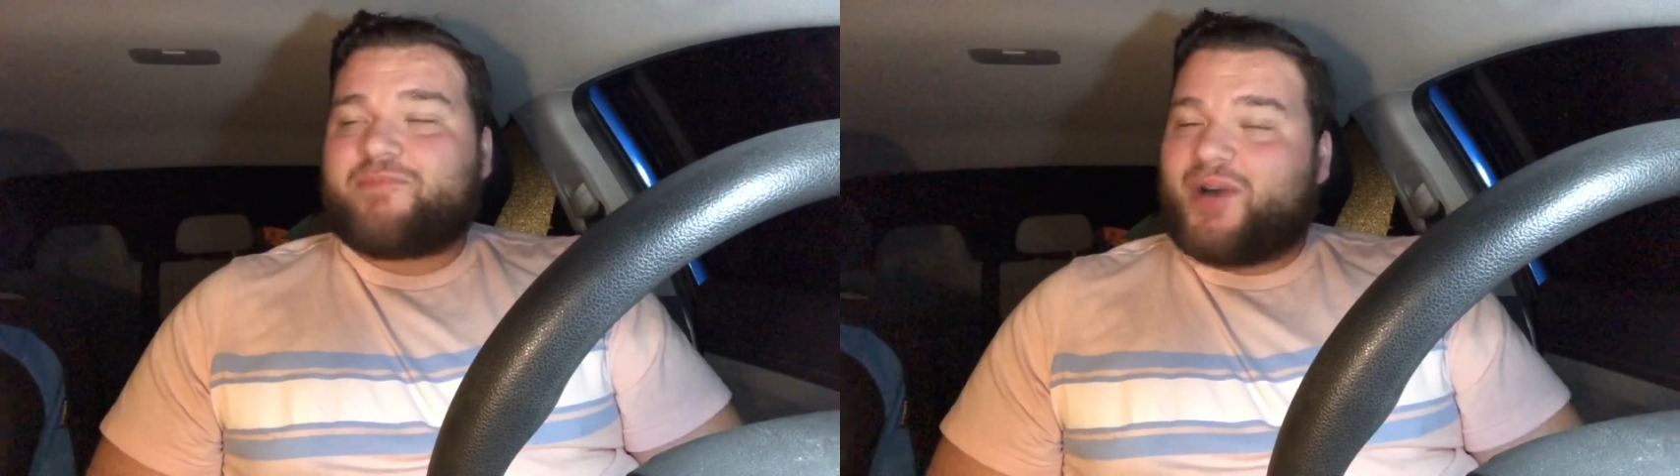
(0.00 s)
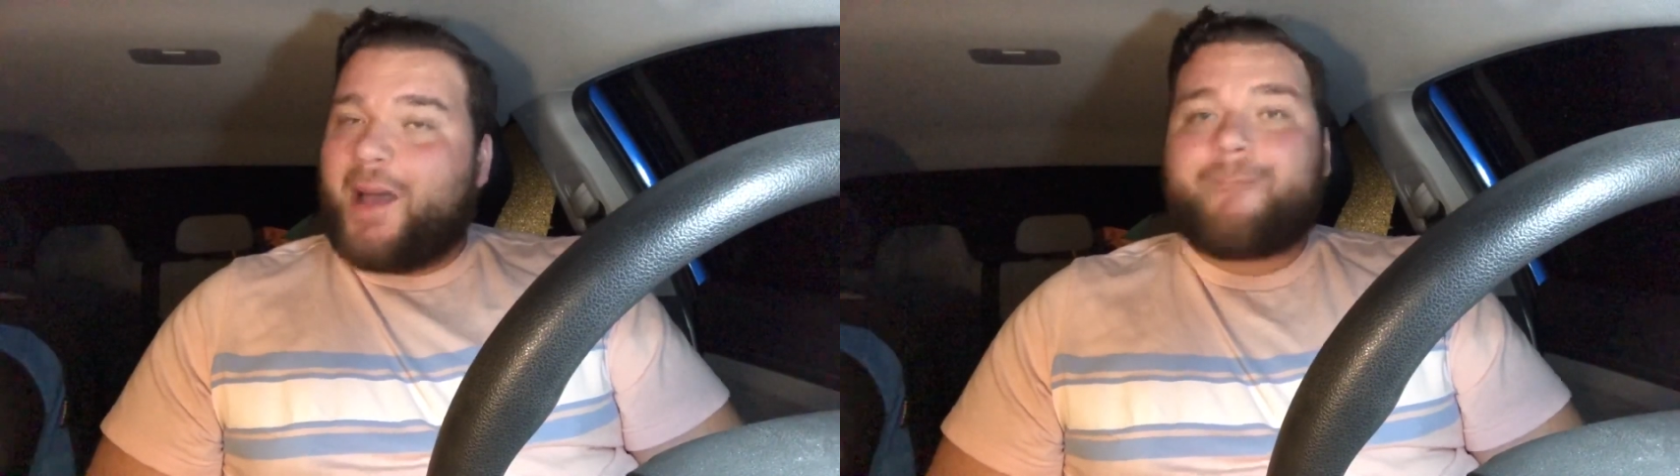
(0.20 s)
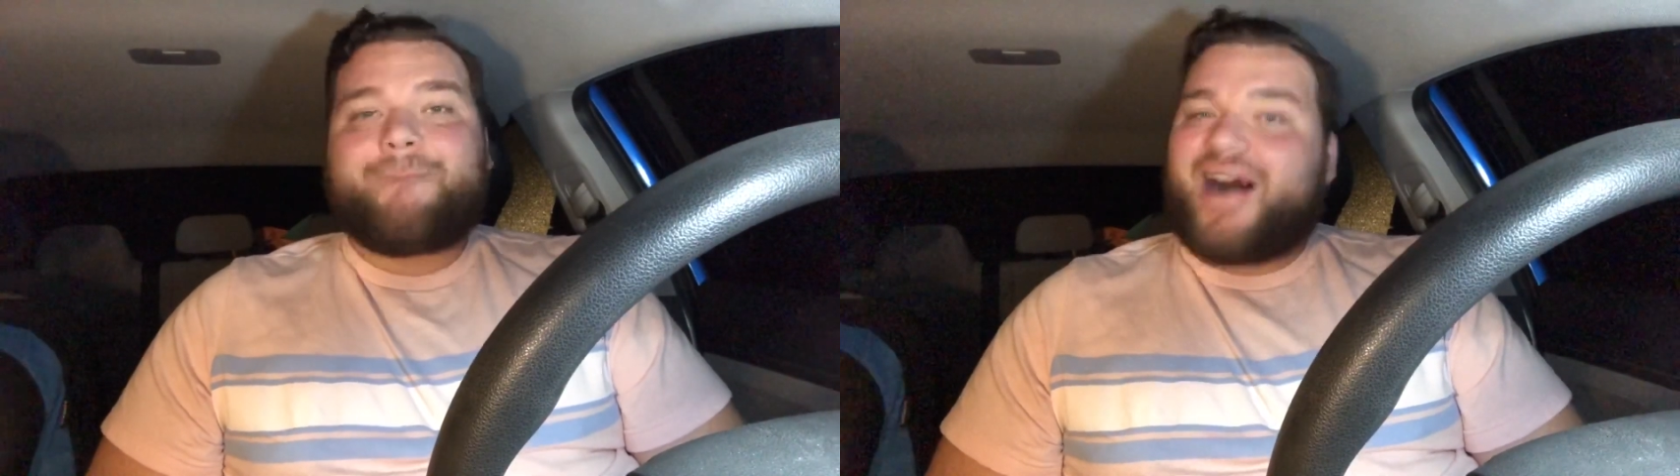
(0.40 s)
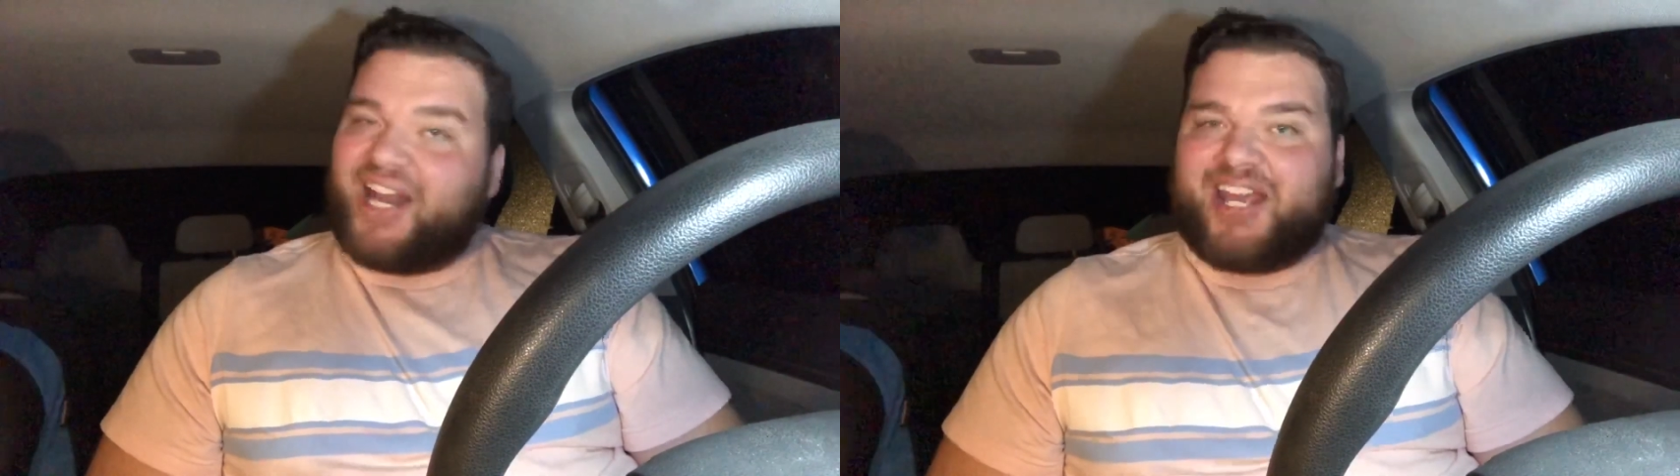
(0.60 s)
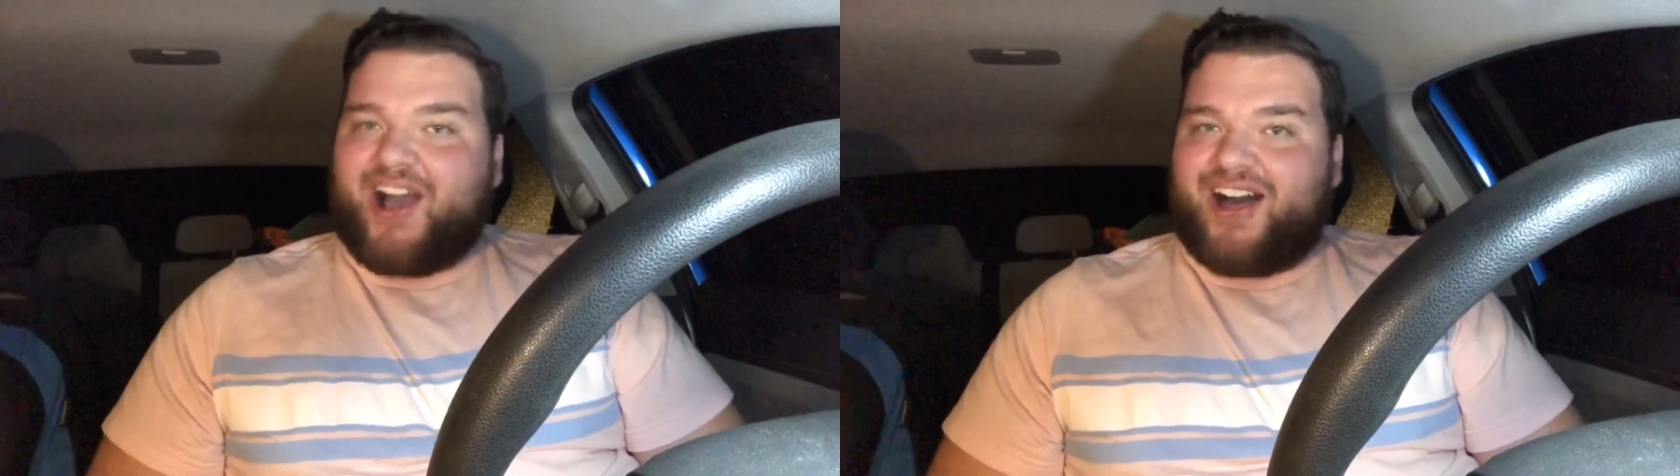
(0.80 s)
put
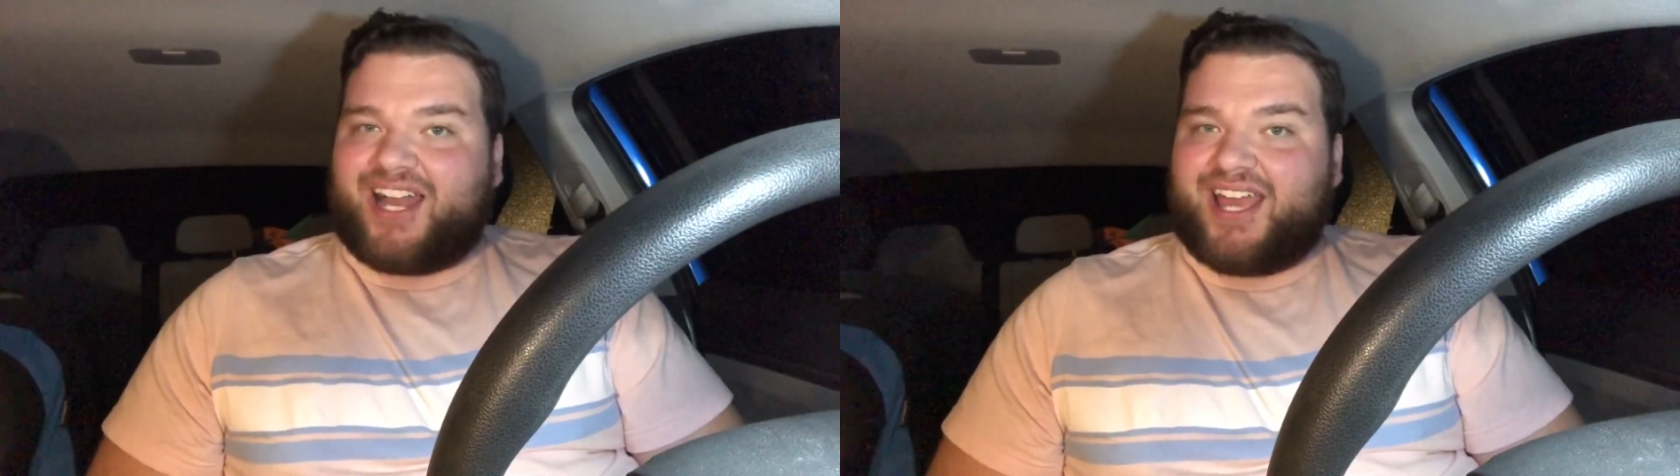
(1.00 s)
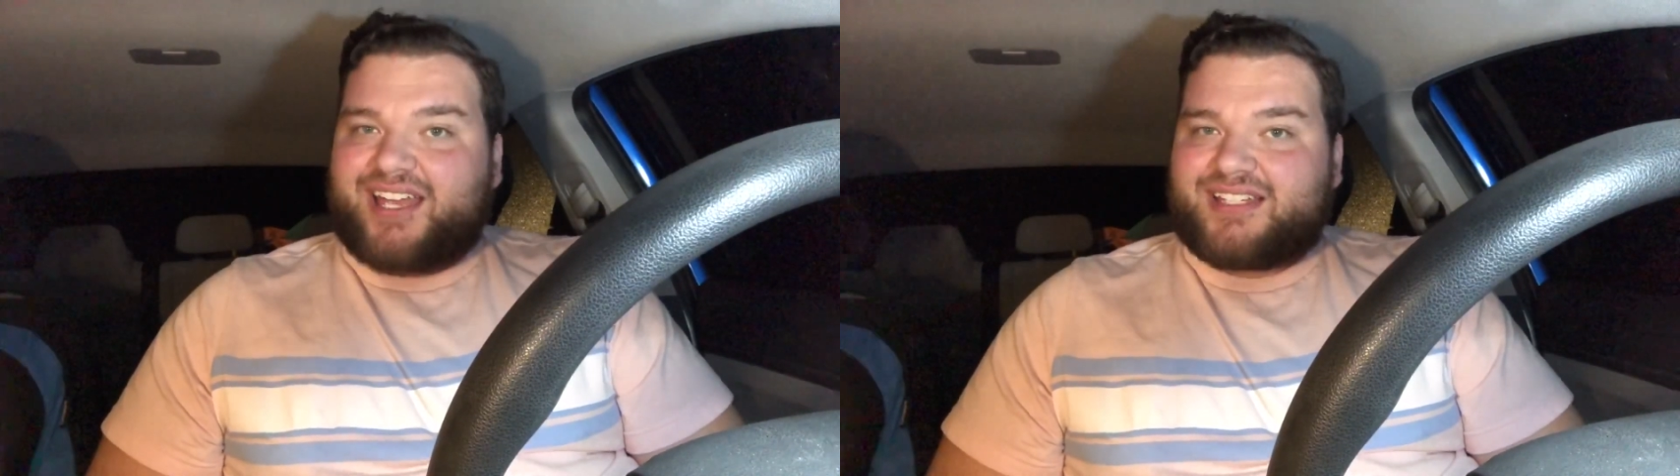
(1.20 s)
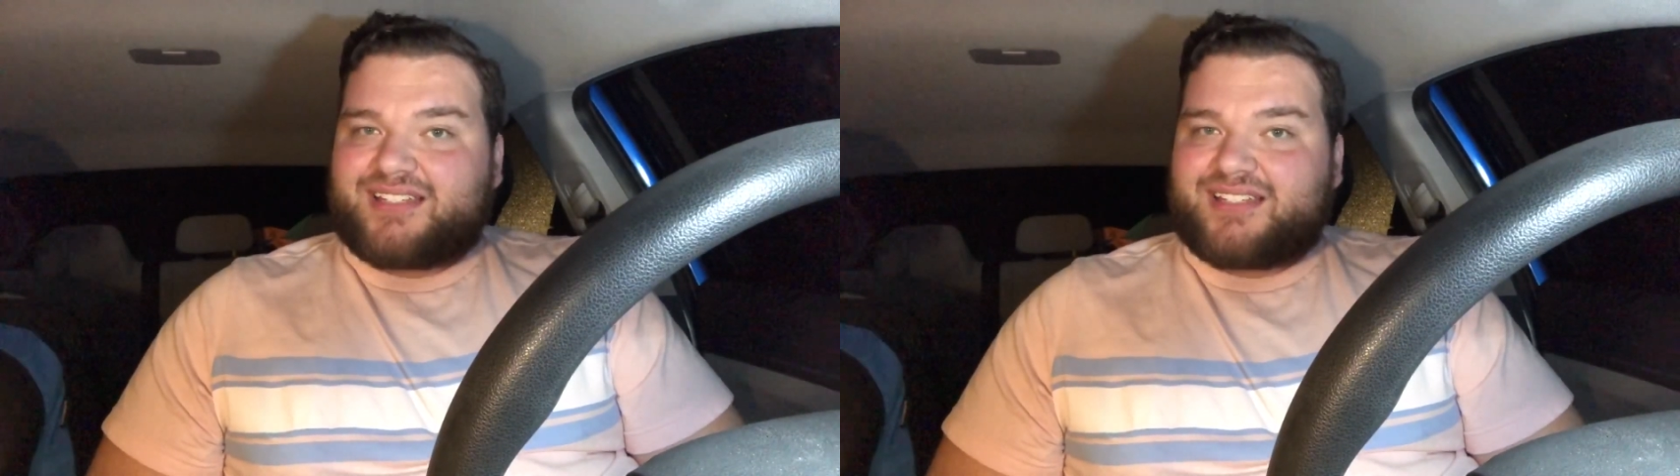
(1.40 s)
money on it.